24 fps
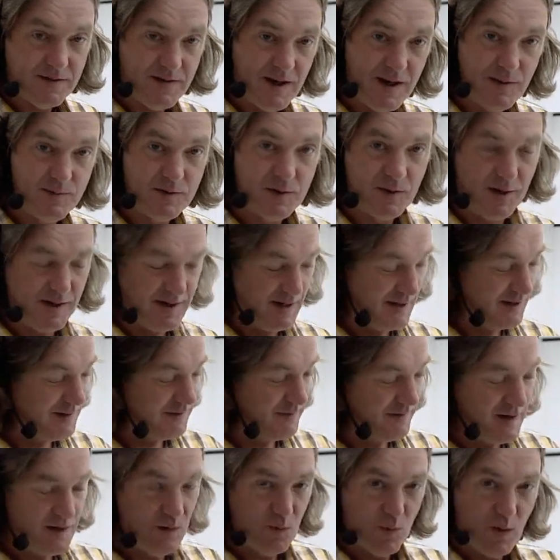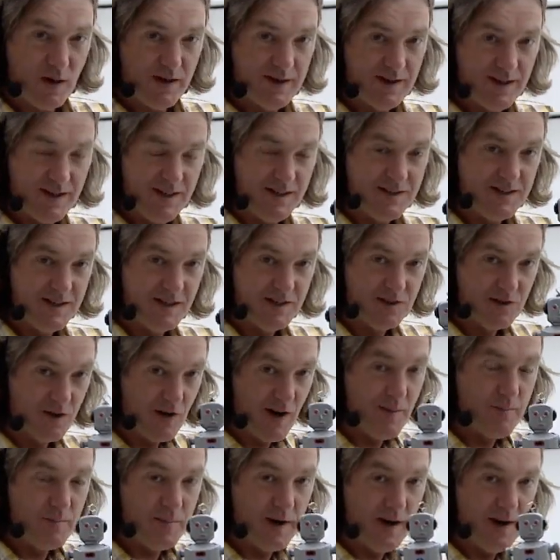for him to identify. One is his
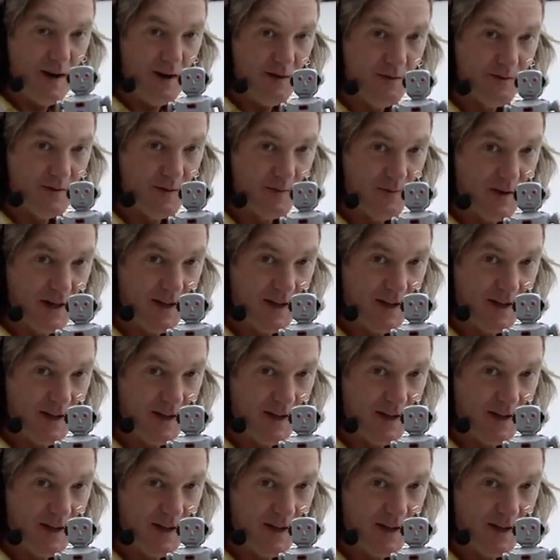grandpa from the